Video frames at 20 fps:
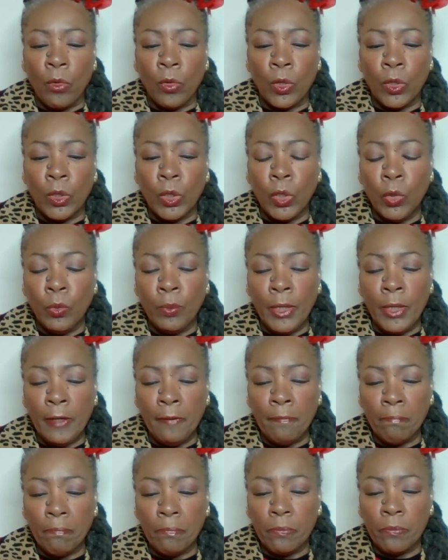
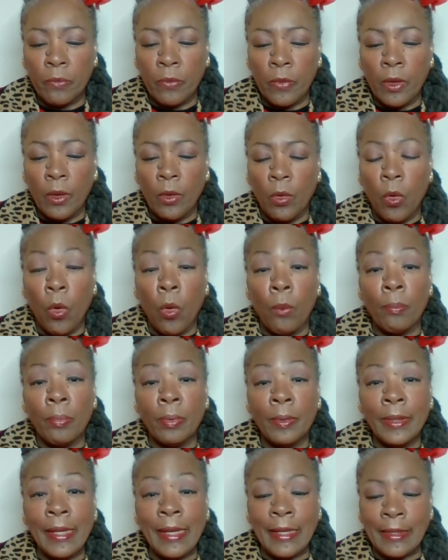gloomy or
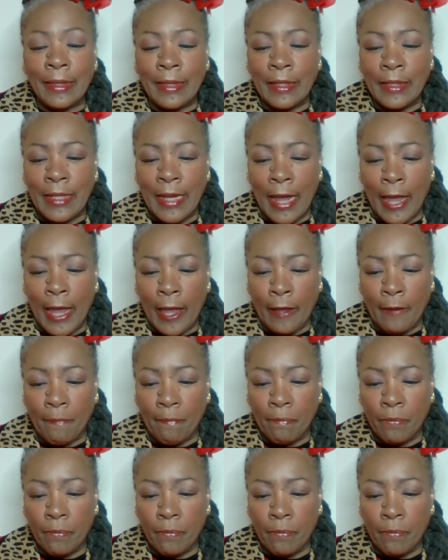bleak the day,